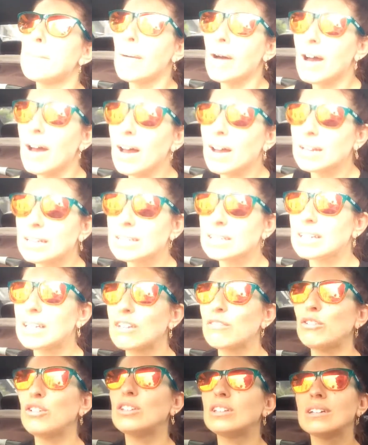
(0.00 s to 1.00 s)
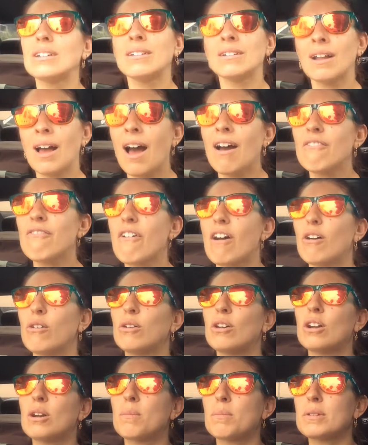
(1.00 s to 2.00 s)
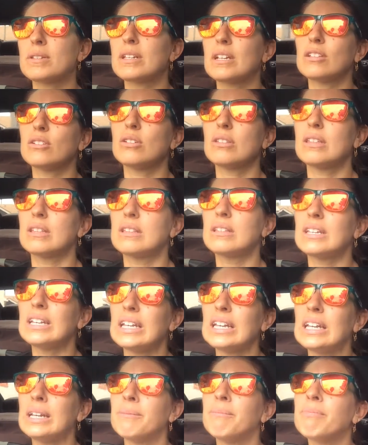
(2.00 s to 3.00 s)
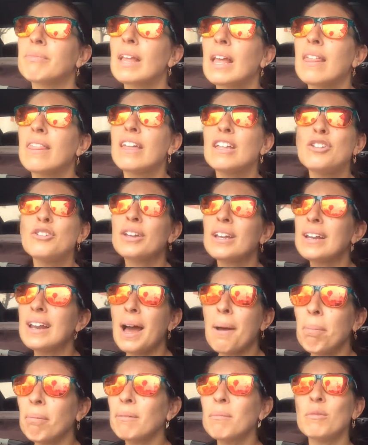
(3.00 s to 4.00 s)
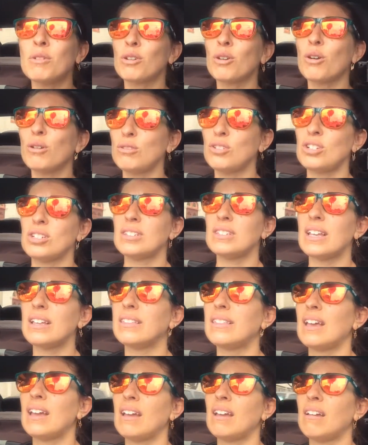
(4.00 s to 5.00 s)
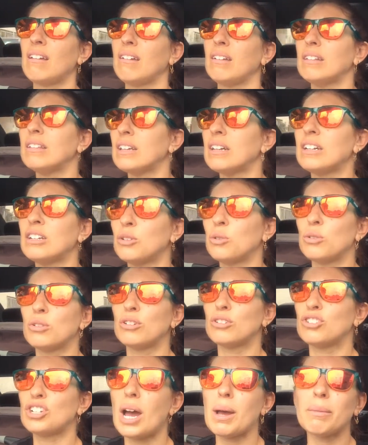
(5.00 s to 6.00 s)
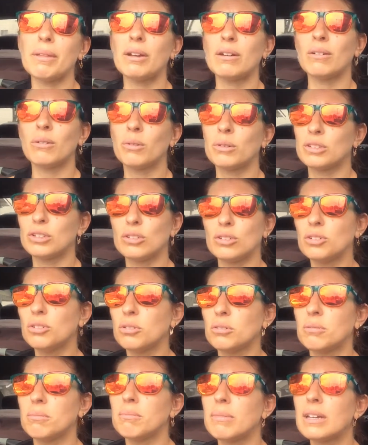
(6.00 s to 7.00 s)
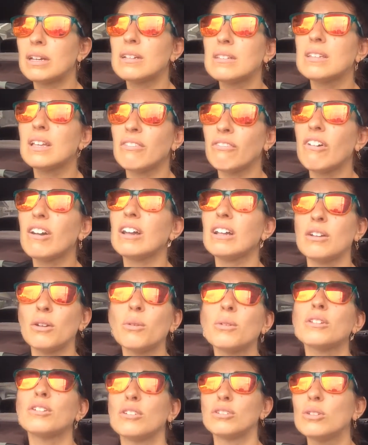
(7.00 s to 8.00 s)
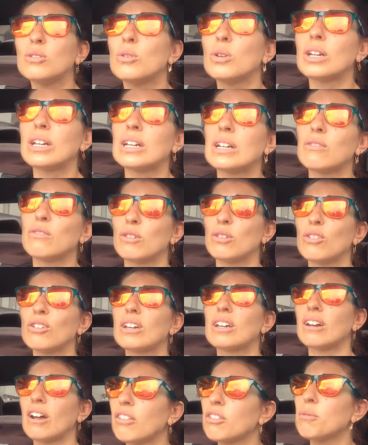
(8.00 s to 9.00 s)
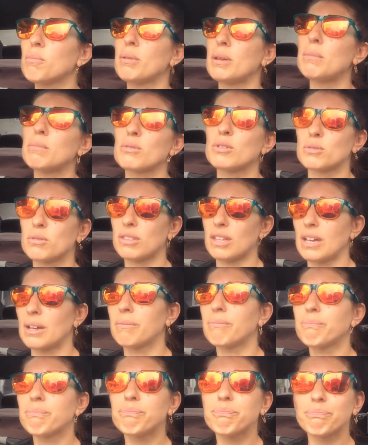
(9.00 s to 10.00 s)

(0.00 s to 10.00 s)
But if you did not follow 100% to the T, then you cannot blame your coaches that they didn't do their job, they don't know what they're doing, because they fucking know what they're doing if you look at other people's things.